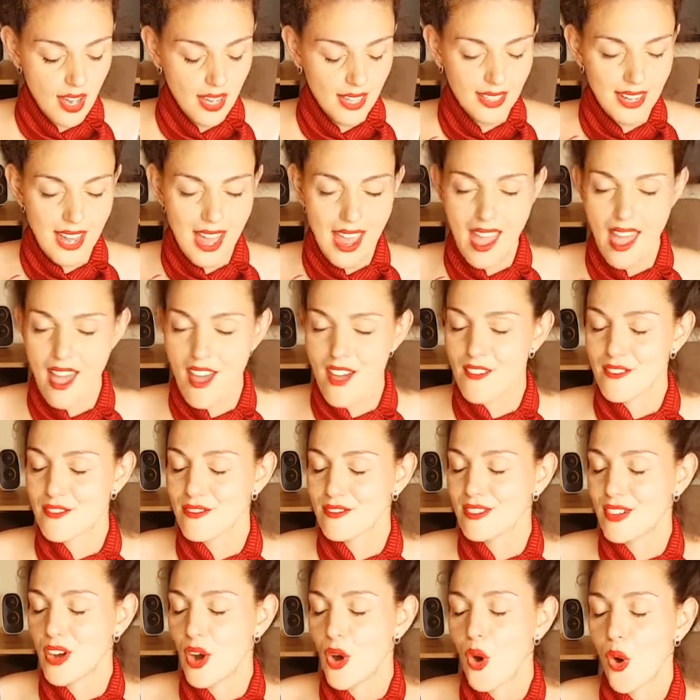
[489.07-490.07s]
They have
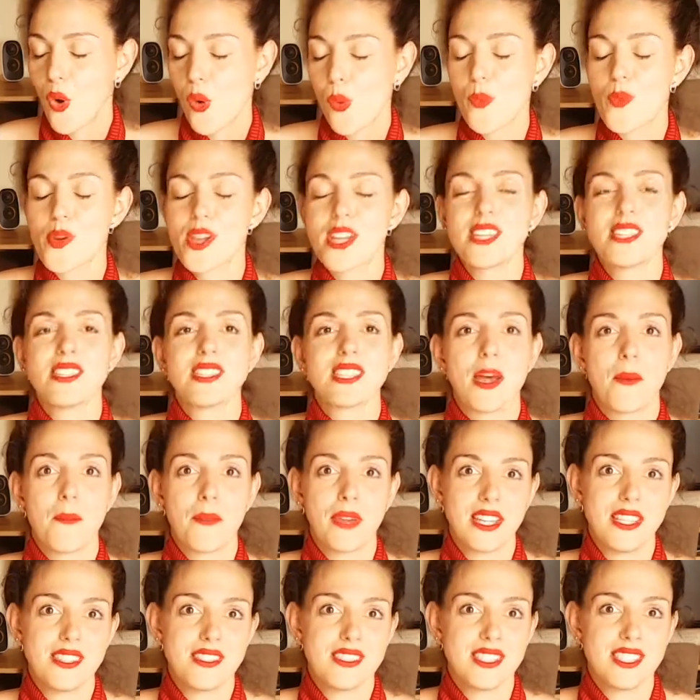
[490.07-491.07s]
always
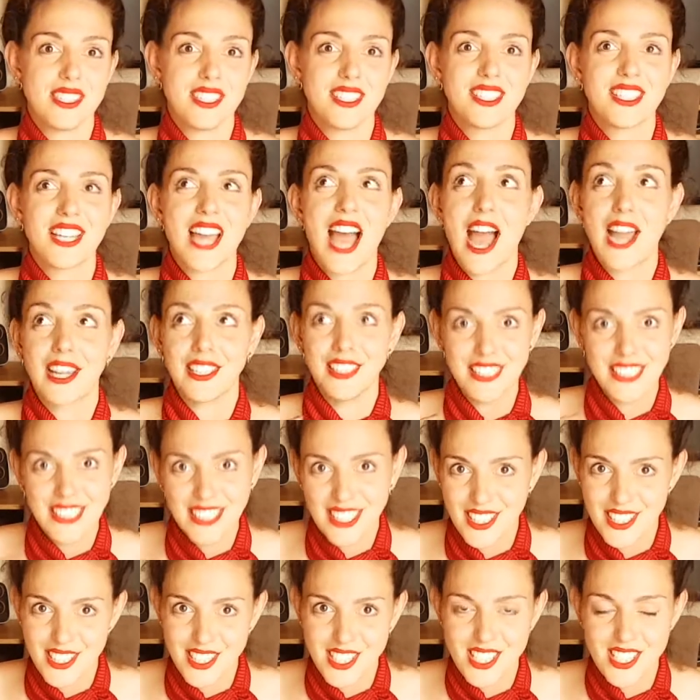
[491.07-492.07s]
amazing
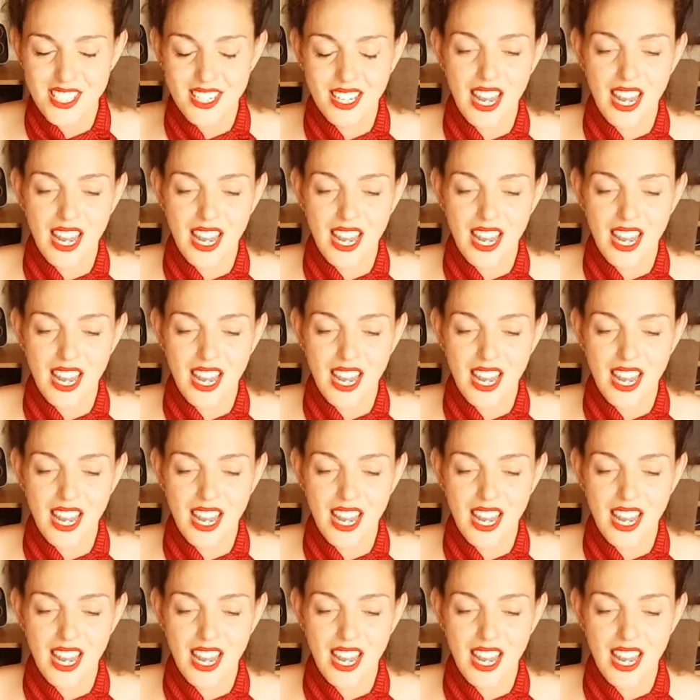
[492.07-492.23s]
ideas,